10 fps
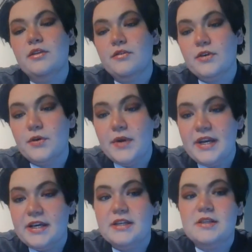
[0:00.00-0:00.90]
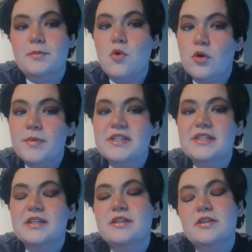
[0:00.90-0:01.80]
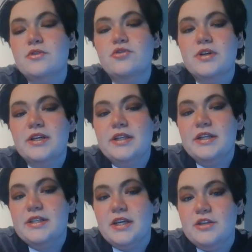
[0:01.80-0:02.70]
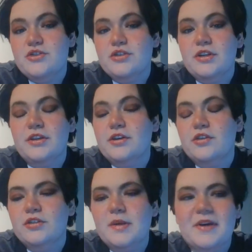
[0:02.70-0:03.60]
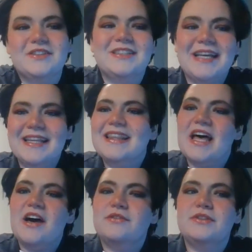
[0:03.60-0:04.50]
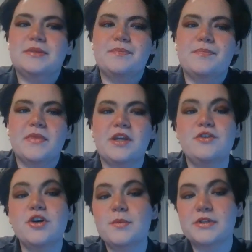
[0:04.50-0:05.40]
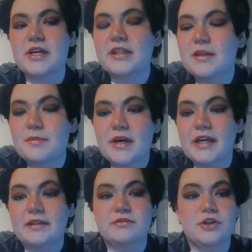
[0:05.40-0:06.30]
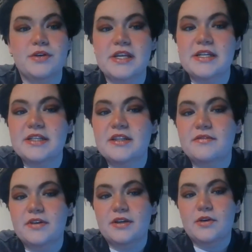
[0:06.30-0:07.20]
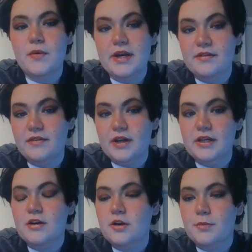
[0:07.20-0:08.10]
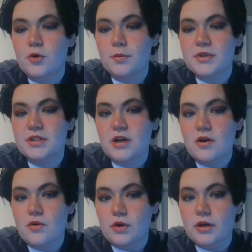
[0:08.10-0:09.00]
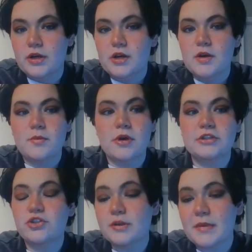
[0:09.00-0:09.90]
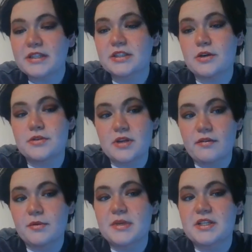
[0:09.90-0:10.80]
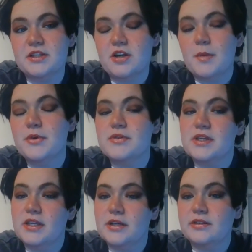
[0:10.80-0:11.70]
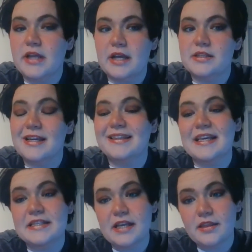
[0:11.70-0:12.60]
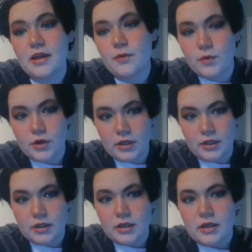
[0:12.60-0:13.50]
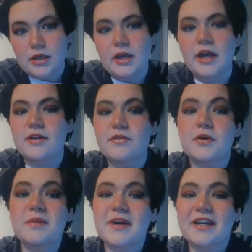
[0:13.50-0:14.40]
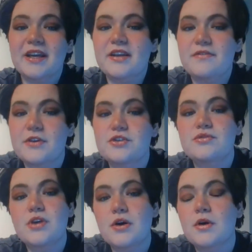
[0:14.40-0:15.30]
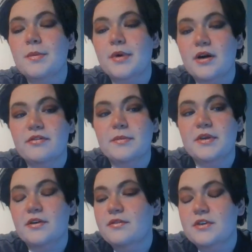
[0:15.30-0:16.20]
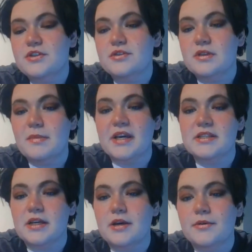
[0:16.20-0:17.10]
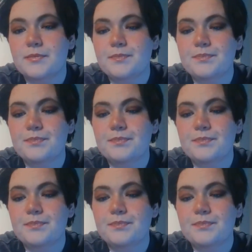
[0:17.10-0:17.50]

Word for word: The vaquita is a porpoise that is so critically endangered that there are only about 10 left. And you can protect them by donating to the Vaquita Fund on porpoise.org, pressuring Mexico's government to stop using gill nets like they said they would, and avoid buying any fish you know are bought from gill fishers in Mexico.